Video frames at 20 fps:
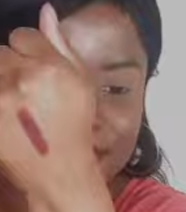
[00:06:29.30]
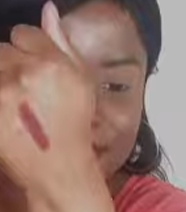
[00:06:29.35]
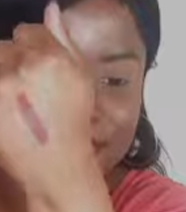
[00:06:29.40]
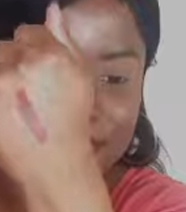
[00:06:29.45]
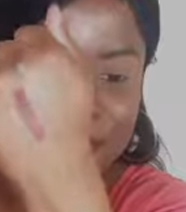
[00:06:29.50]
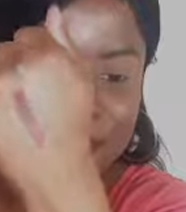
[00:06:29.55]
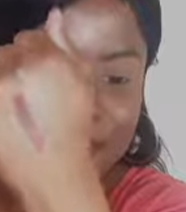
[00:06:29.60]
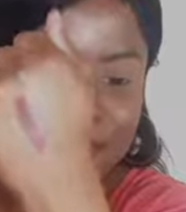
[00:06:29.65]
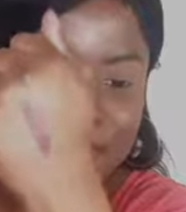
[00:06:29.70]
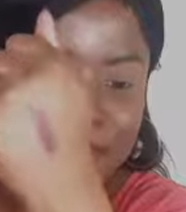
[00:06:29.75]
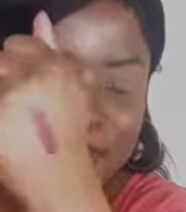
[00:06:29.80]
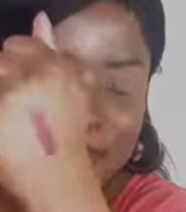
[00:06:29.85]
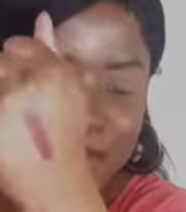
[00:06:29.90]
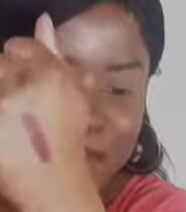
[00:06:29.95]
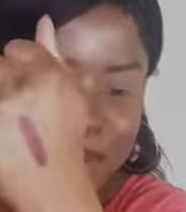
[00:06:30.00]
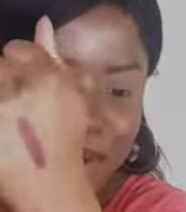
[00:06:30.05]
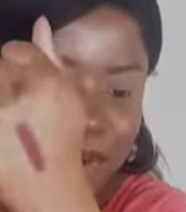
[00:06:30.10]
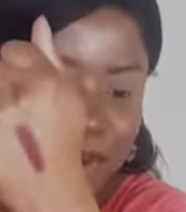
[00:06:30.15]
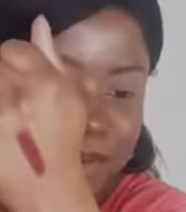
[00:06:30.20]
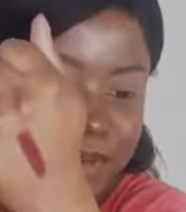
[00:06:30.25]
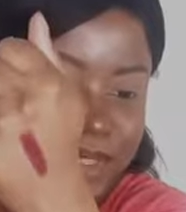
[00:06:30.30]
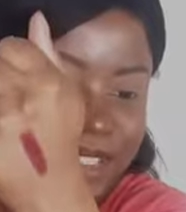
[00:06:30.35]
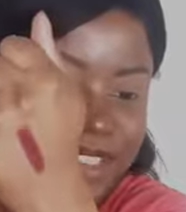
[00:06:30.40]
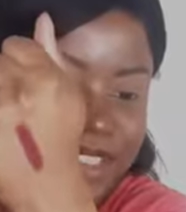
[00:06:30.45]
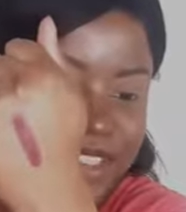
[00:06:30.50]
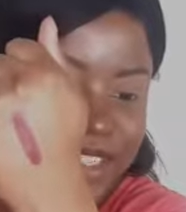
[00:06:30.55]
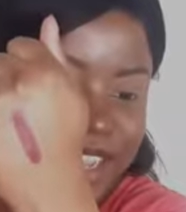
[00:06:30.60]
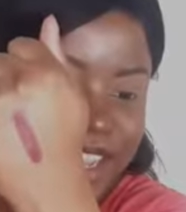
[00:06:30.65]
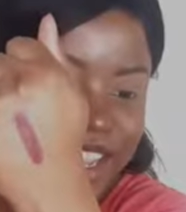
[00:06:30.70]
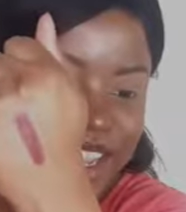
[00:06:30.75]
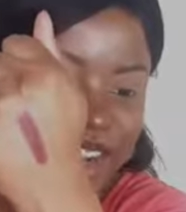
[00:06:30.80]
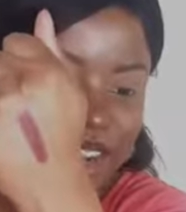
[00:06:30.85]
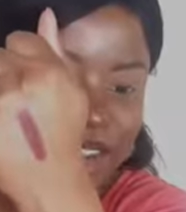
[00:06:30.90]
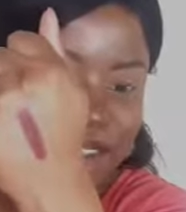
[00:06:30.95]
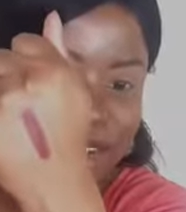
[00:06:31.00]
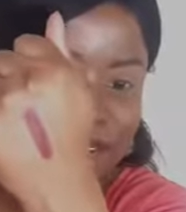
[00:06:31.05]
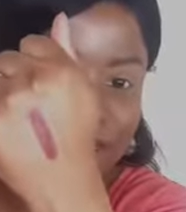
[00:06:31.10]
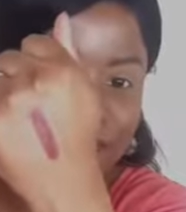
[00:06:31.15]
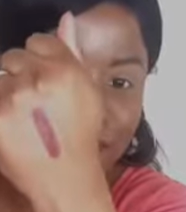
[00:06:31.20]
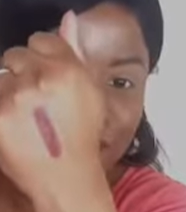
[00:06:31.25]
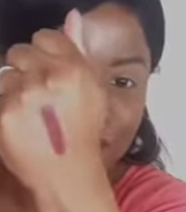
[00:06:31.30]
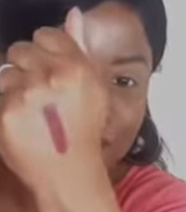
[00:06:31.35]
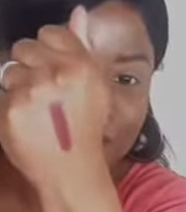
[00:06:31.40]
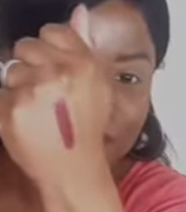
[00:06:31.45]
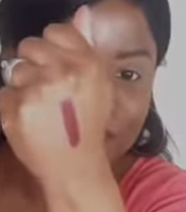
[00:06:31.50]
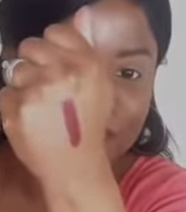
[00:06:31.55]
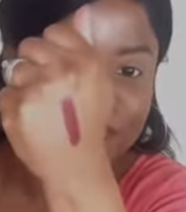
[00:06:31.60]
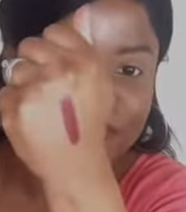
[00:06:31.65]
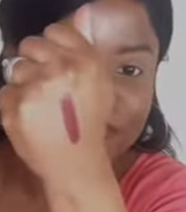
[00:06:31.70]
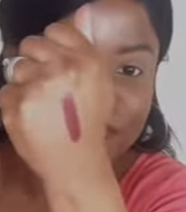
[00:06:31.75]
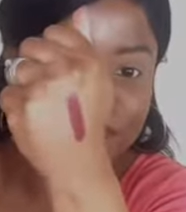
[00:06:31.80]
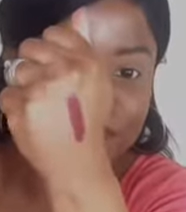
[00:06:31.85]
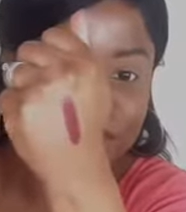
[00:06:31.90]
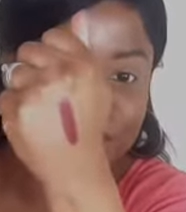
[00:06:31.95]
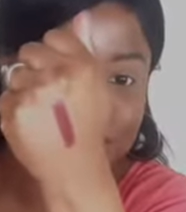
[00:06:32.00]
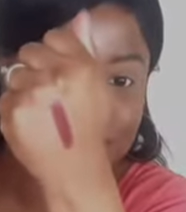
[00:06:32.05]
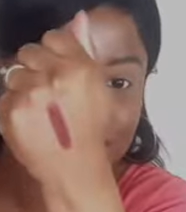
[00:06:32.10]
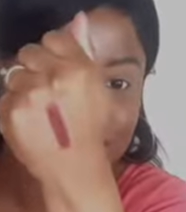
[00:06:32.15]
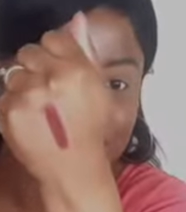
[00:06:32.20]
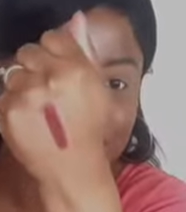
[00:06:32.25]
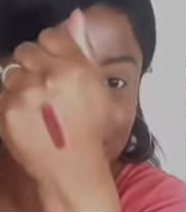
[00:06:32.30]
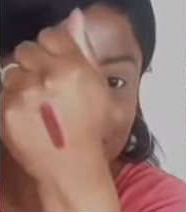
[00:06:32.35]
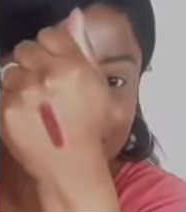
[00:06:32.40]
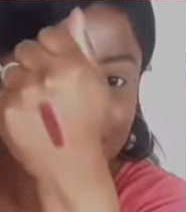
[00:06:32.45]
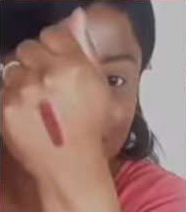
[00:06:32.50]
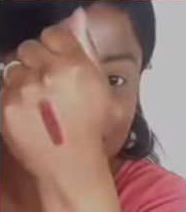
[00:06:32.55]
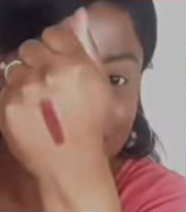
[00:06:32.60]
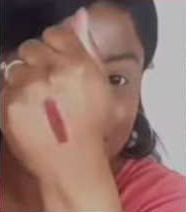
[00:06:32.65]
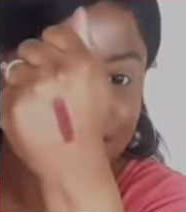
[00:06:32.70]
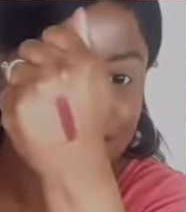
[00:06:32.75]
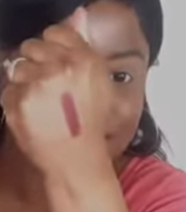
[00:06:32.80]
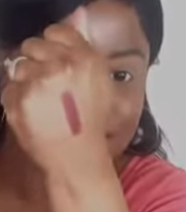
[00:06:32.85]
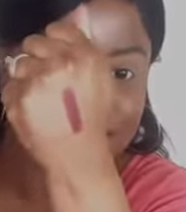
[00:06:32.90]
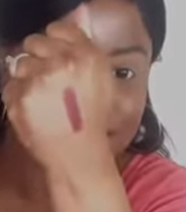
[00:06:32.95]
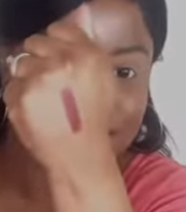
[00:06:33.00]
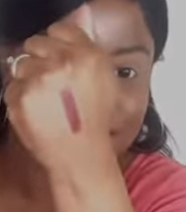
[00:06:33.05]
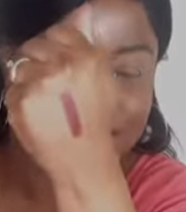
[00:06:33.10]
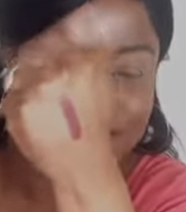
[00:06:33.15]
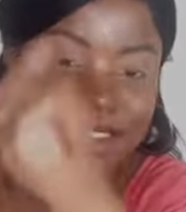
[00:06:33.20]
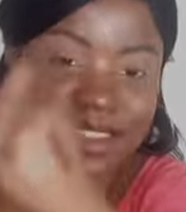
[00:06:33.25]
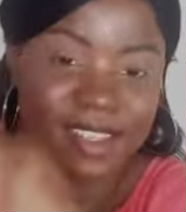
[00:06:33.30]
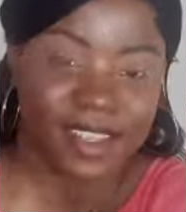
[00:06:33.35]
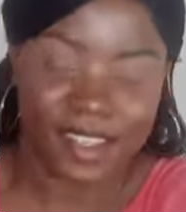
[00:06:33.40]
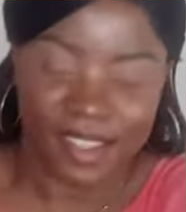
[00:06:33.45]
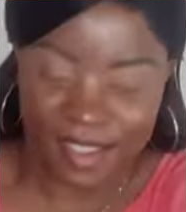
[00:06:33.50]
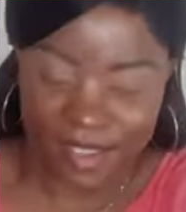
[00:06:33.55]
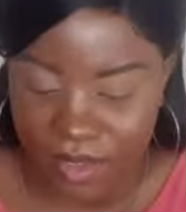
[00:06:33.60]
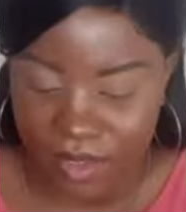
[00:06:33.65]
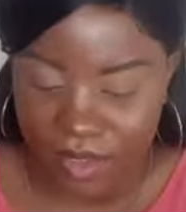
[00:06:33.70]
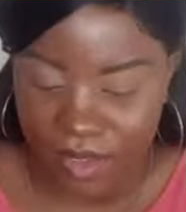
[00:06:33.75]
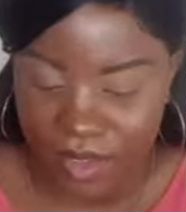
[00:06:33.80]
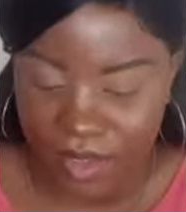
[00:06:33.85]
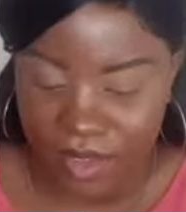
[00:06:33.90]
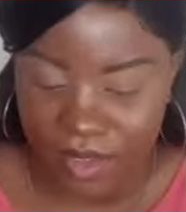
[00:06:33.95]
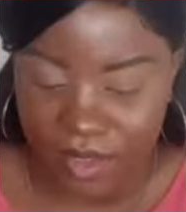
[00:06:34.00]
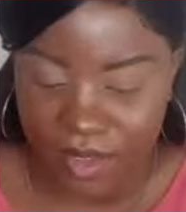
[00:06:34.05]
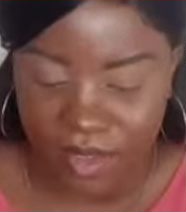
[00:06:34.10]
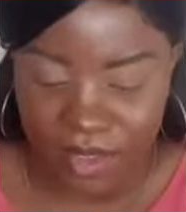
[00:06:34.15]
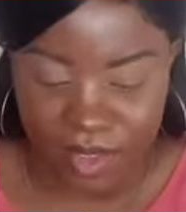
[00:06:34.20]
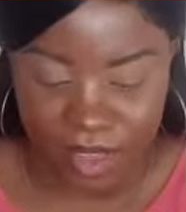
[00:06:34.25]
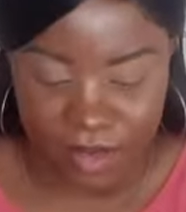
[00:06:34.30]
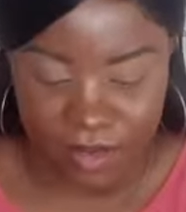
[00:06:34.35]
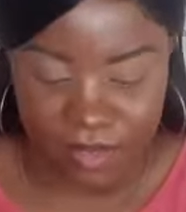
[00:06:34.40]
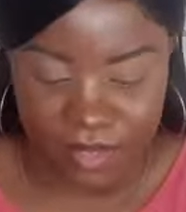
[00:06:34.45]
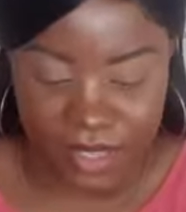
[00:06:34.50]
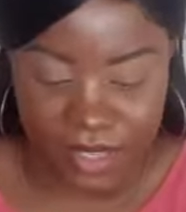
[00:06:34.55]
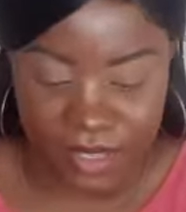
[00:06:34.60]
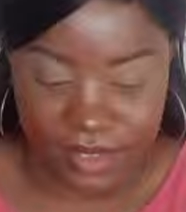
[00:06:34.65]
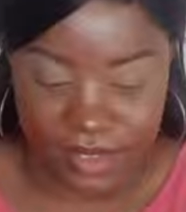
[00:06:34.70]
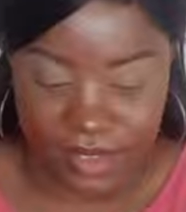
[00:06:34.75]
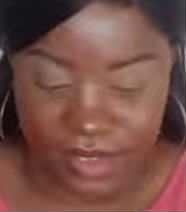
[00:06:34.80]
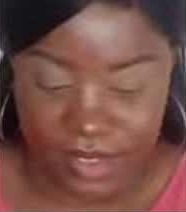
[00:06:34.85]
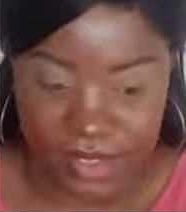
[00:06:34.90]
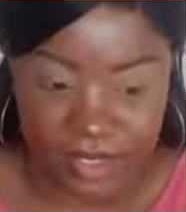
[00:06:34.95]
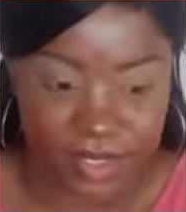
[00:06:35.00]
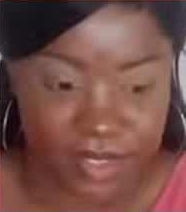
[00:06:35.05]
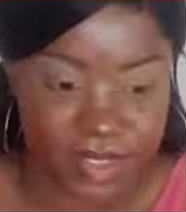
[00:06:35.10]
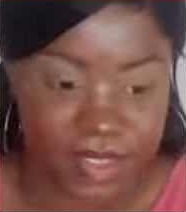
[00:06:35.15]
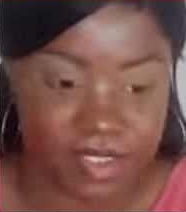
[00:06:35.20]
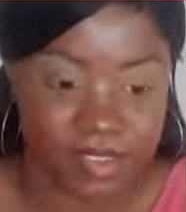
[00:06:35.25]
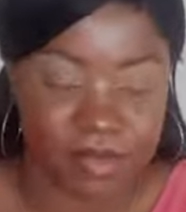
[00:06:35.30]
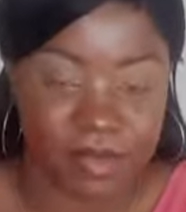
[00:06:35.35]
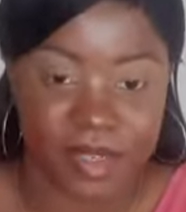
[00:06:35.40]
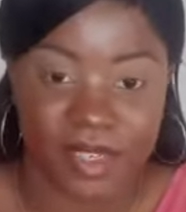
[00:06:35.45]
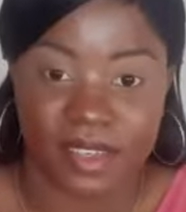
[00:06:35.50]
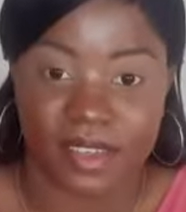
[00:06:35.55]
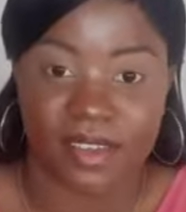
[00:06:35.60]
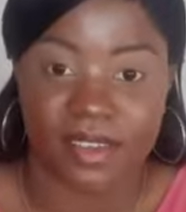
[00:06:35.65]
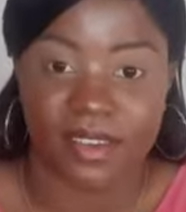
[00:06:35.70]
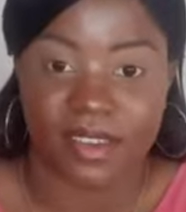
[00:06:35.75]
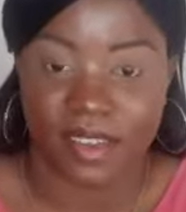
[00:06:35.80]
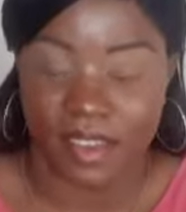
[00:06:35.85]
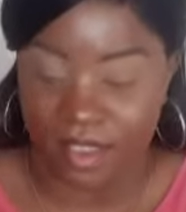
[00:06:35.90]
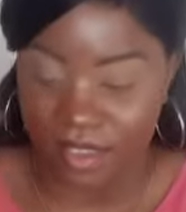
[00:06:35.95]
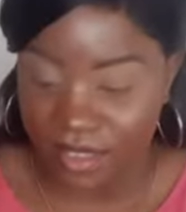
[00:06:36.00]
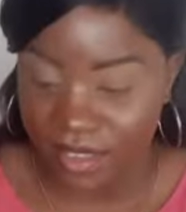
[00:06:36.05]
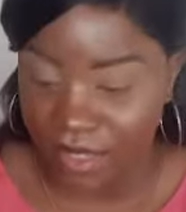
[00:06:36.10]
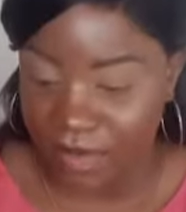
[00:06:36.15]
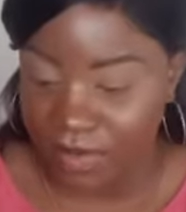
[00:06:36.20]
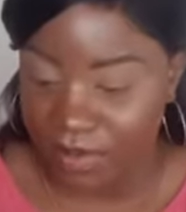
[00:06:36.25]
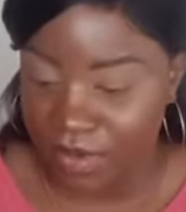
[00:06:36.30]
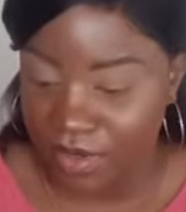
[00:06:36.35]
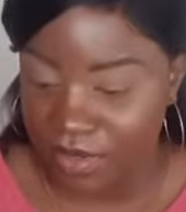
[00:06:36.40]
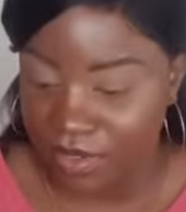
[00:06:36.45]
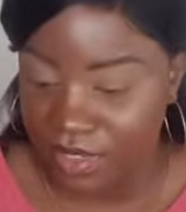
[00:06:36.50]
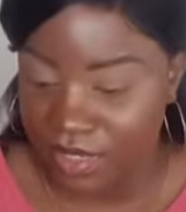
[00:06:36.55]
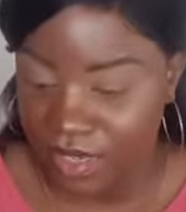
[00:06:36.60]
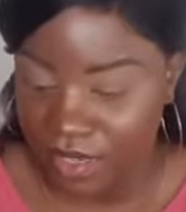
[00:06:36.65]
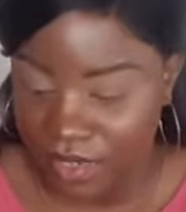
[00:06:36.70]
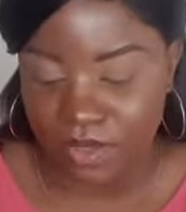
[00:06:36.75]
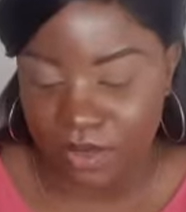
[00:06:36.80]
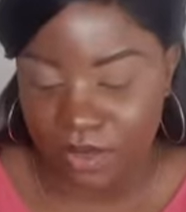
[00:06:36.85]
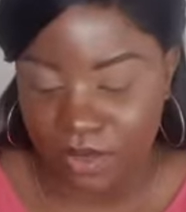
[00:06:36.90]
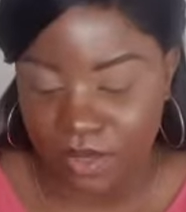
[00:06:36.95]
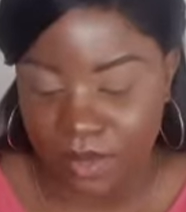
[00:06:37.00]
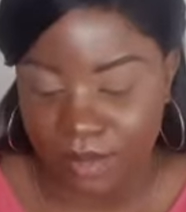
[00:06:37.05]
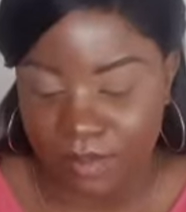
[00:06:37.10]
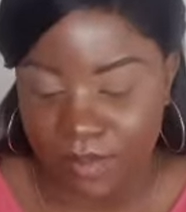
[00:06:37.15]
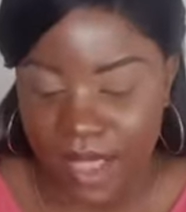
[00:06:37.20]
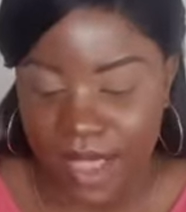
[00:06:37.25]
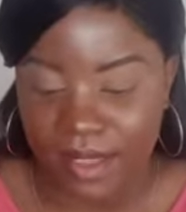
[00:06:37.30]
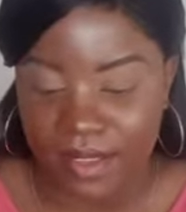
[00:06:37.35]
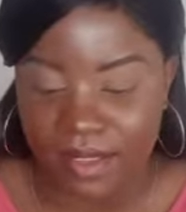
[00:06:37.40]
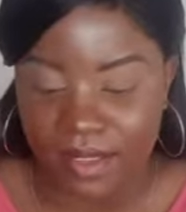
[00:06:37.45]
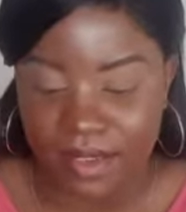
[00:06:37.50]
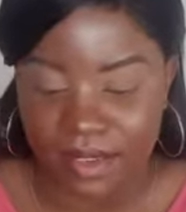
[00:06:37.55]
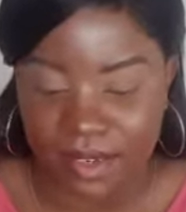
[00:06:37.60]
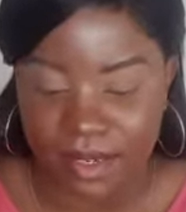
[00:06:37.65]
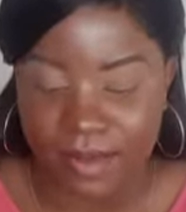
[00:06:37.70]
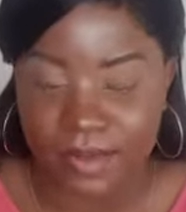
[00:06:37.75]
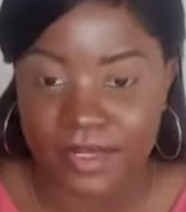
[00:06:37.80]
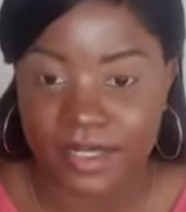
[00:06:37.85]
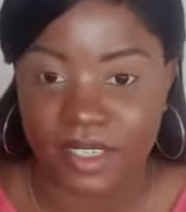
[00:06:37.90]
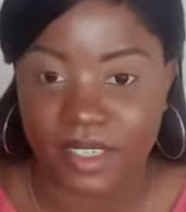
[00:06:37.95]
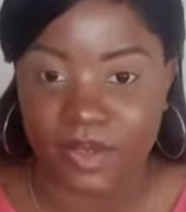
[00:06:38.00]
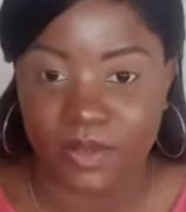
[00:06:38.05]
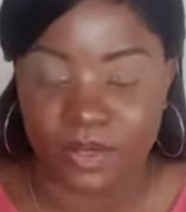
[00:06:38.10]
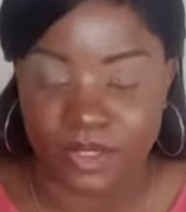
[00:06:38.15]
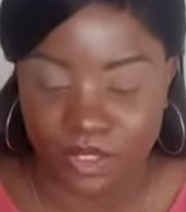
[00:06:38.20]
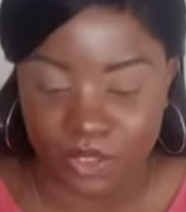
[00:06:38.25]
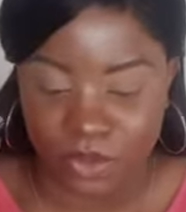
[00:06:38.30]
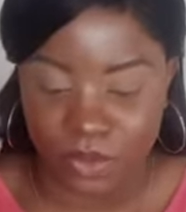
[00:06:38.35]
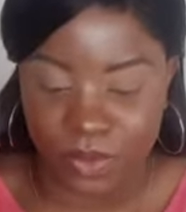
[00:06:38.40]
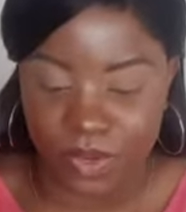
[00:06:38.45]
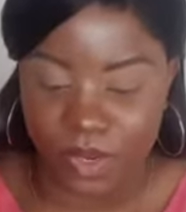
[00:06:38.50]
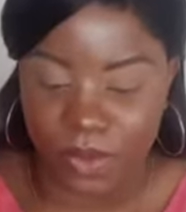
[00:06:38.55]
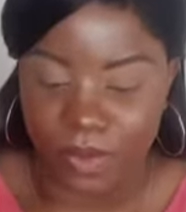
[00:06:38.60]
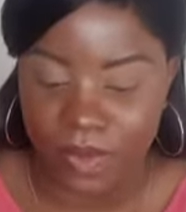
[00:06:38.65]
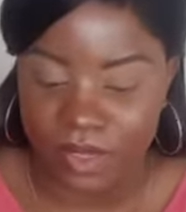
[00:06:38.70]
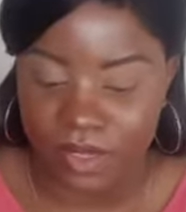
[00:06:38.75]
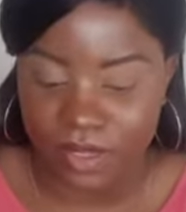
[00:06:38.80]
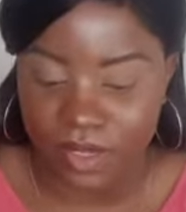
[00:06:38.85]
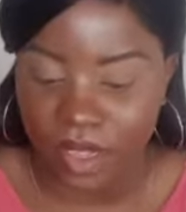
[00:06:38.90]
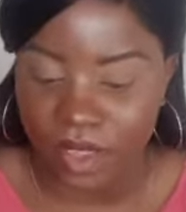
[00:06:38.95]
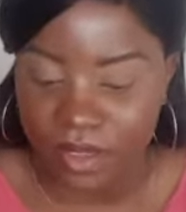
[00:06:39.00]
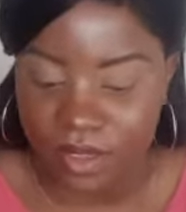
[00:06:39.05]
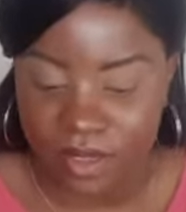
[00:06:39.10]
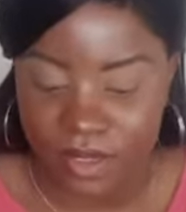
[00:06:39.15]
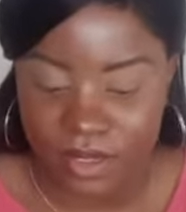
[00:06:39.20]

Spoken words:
deep plum shade, which I really like these shades. I'm glad that they did give me a deep enough shade. So the MAC lipstick was $21.